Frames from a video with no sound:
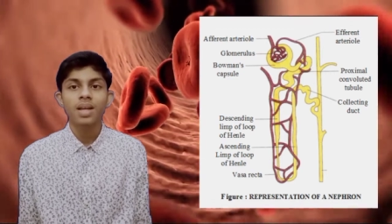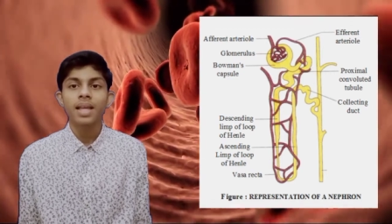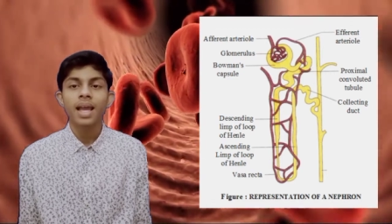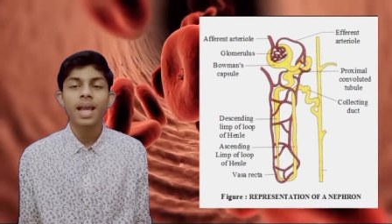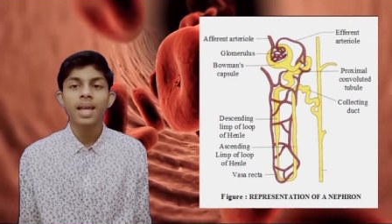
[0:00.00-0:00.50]

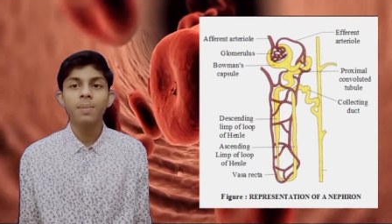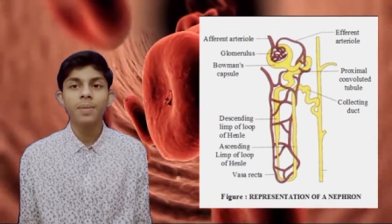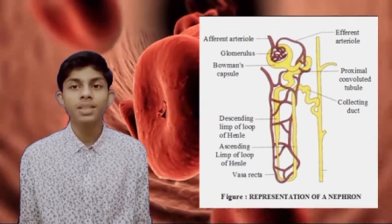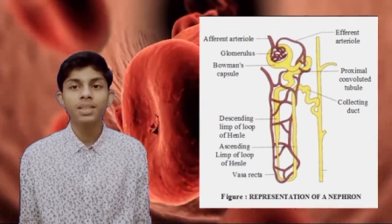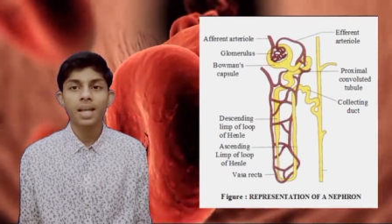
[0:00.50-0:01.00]
A
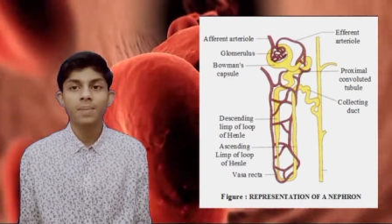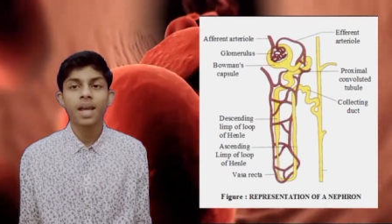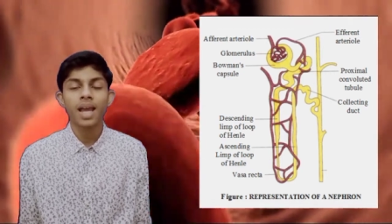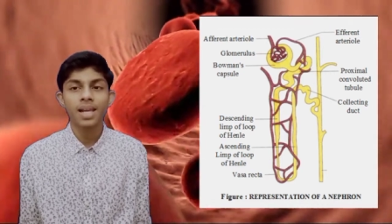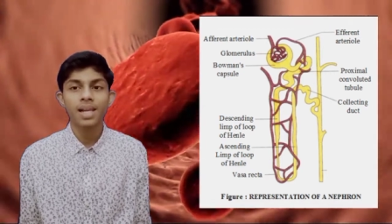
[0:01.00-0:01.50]
hairpin-shaped
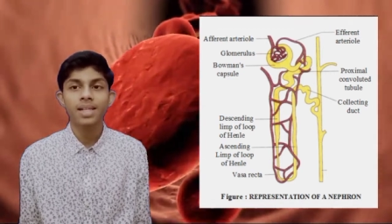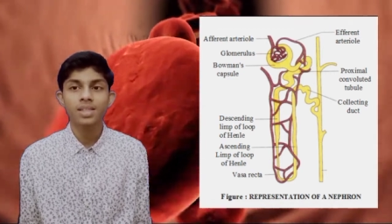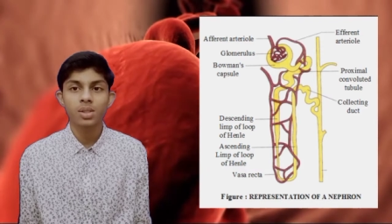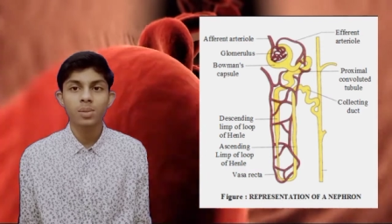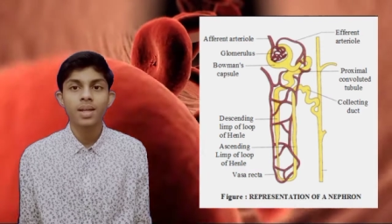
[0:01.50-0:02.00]

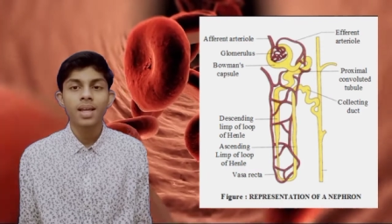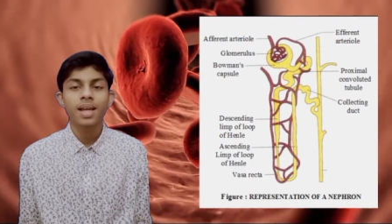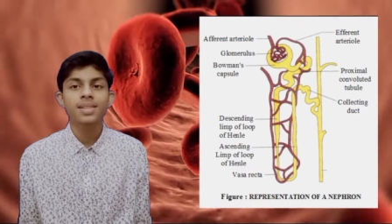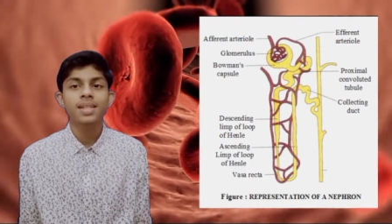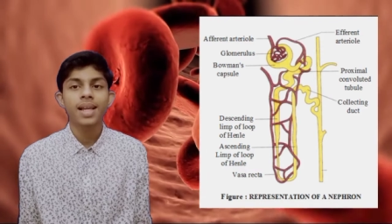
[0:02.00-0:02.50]
Henle's loop
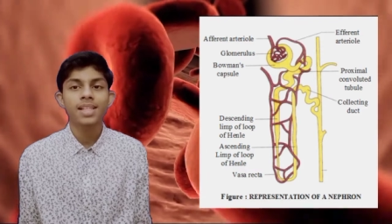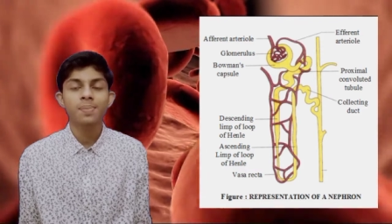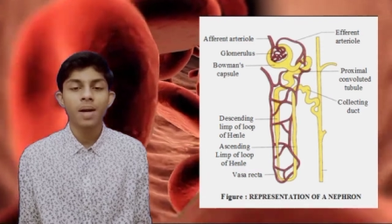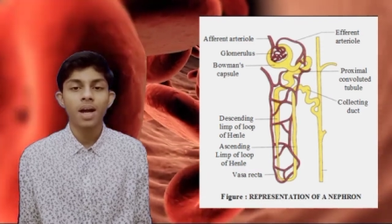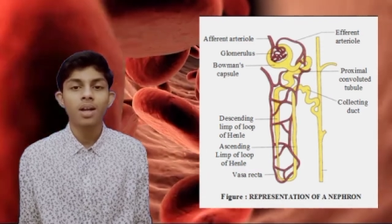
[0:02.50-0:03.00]
is the
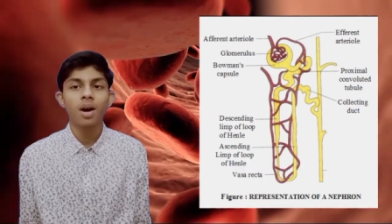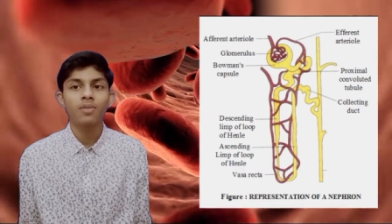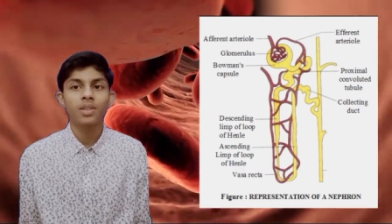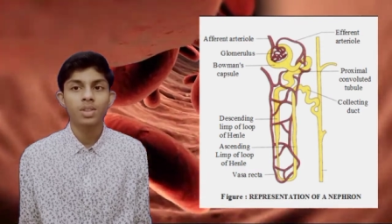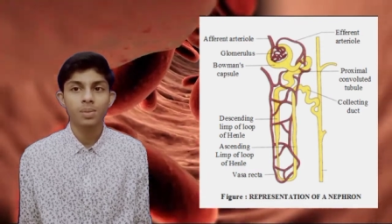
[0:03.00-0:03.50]
next part
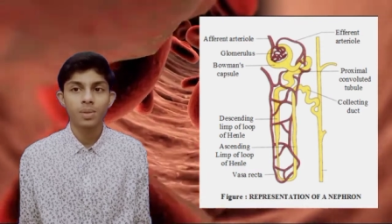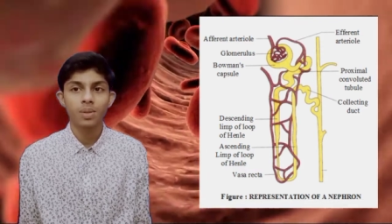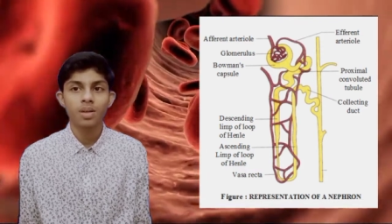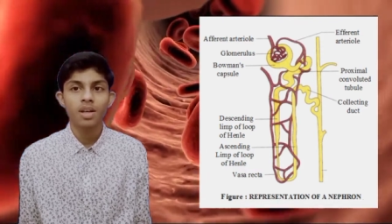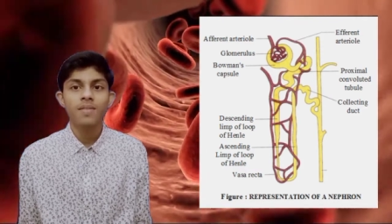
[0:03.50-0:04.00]
of the
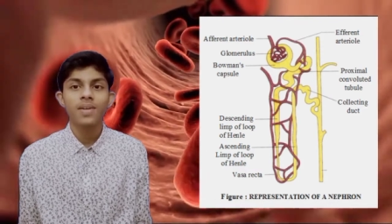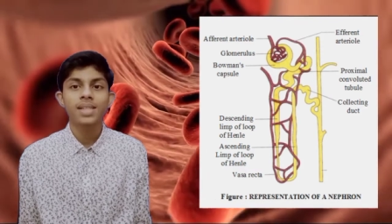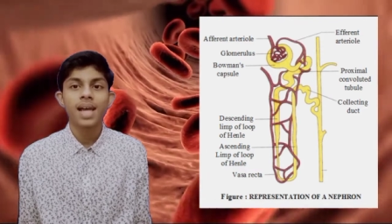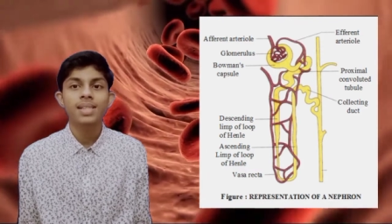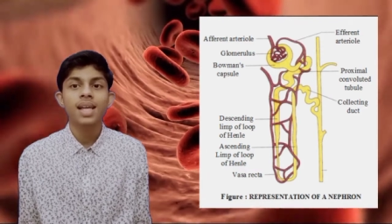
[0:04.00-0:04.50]
tubule,
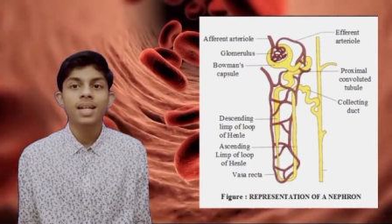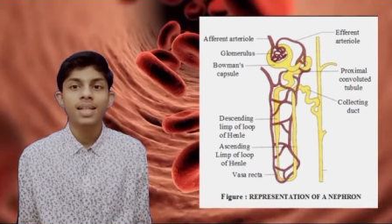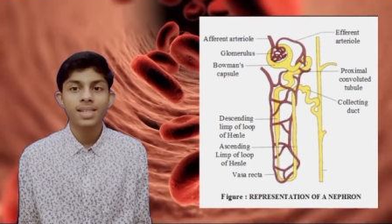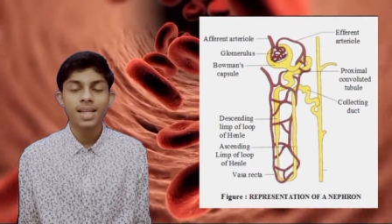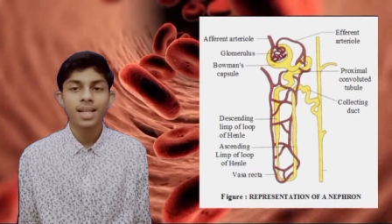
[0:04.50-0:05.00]
which has
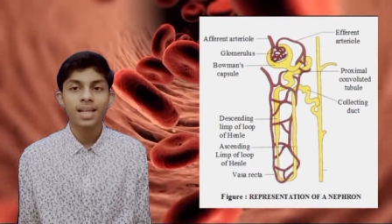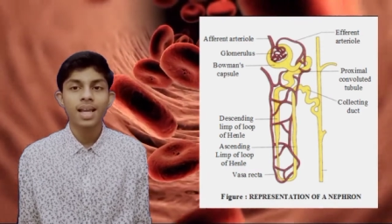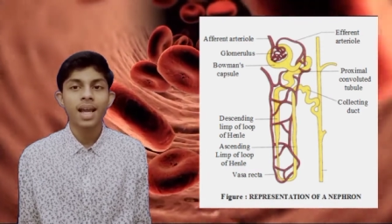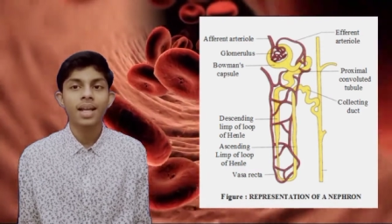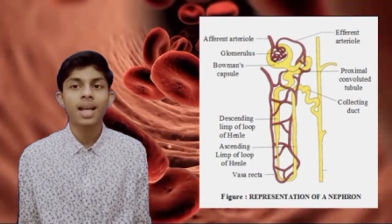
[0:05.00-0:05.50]

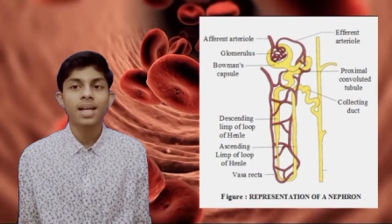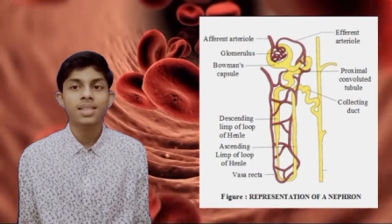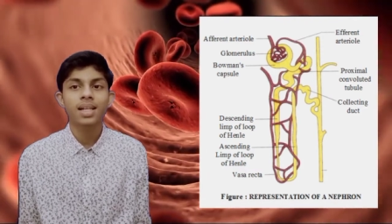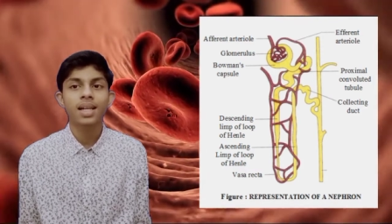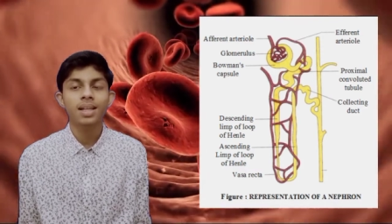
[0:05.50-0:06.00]
descending and an
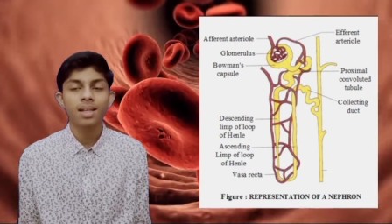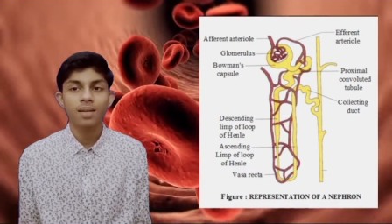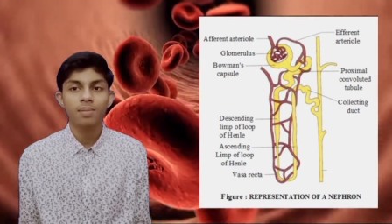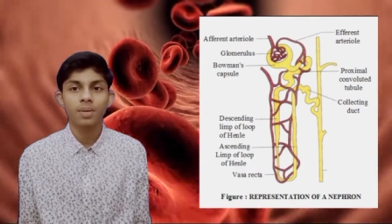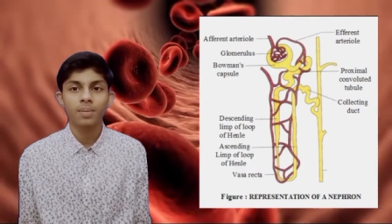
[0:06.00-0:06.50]
ascending
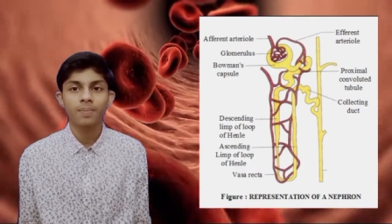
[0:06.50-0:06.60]
limb.